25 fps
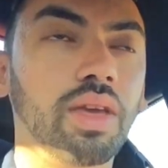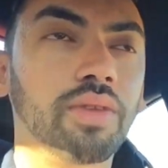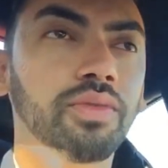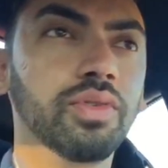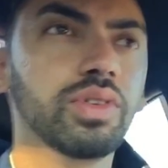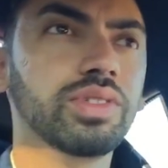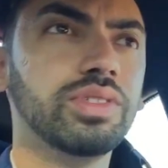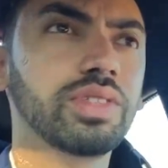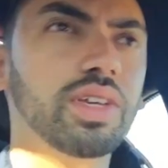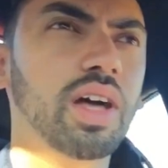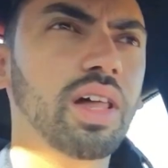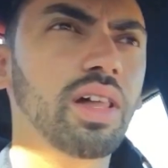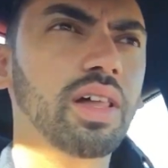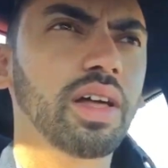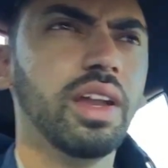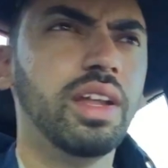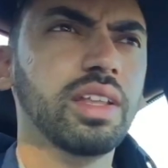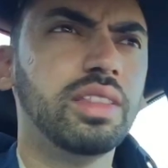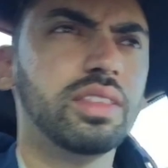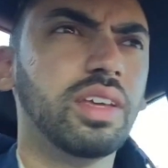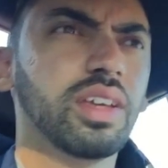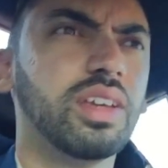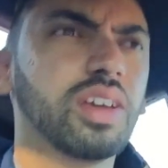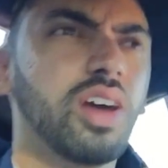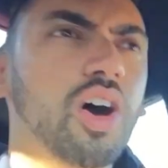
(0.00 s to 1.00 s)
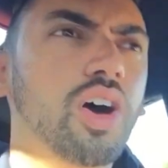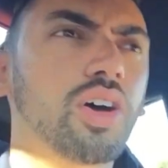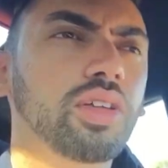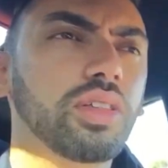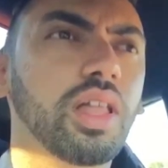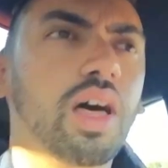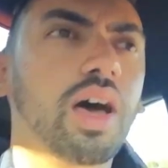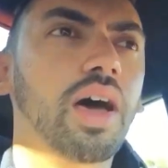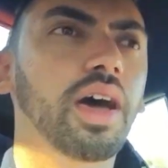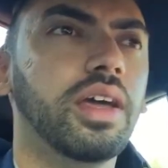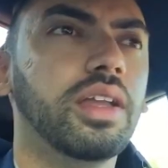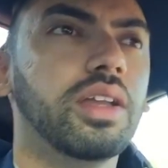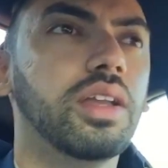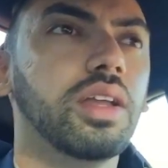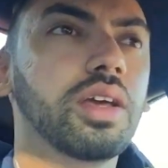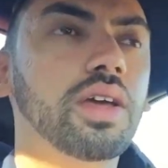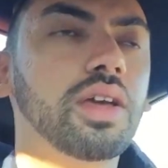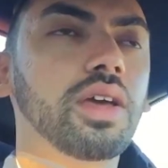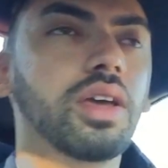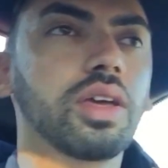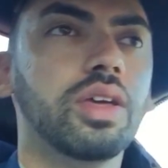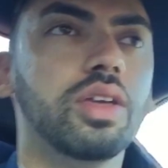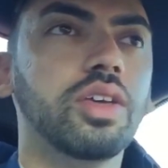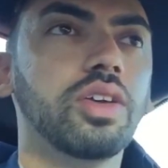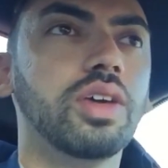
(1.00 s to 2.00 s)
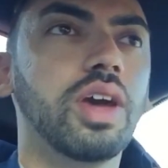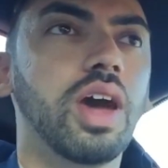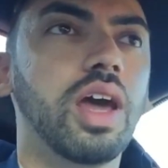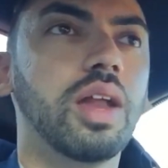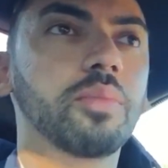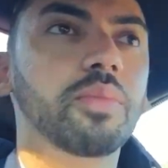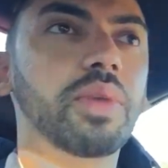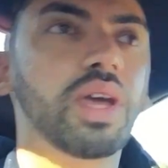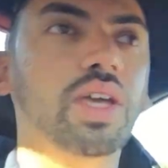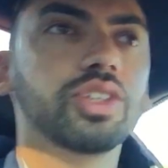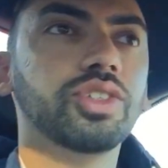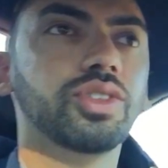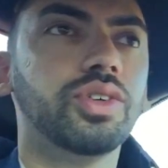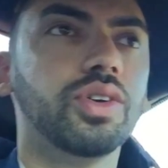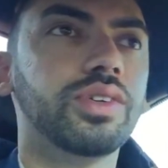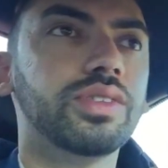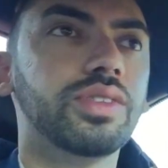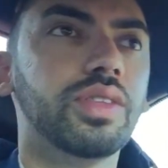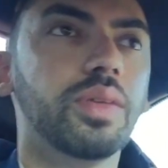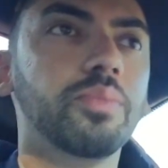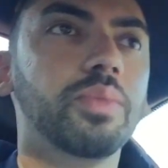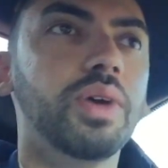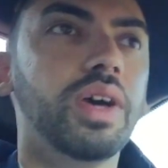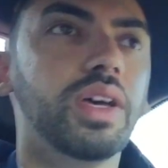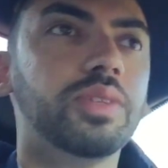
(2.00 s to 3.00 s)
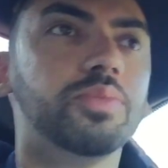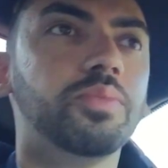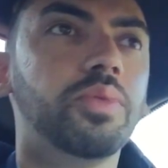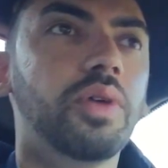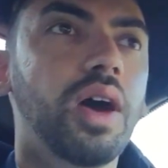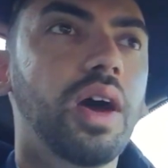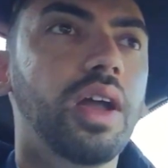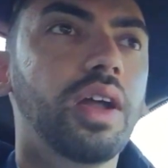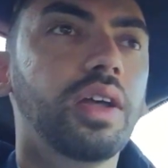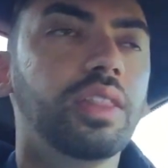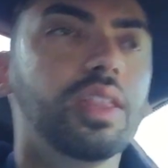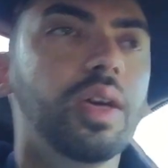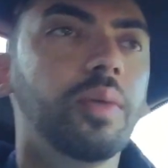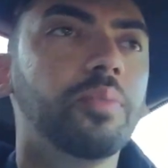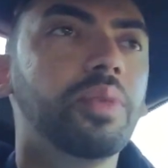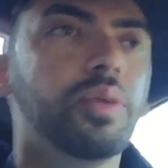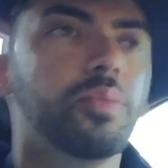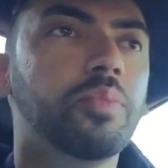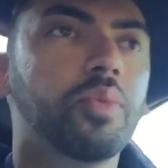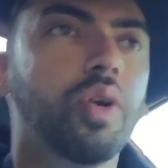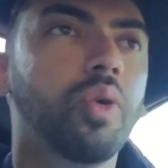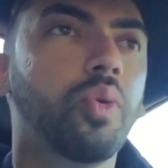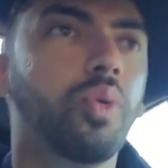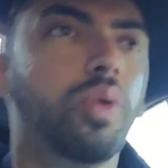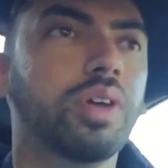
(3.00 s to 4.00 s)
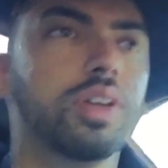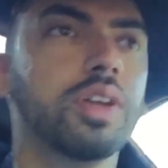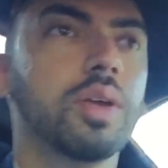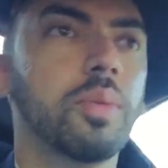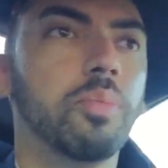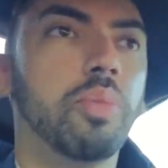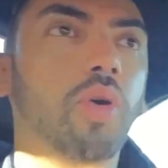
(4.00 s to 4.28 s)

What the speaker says: if you sell anything online, you got to make sure it's the best product that people are willing to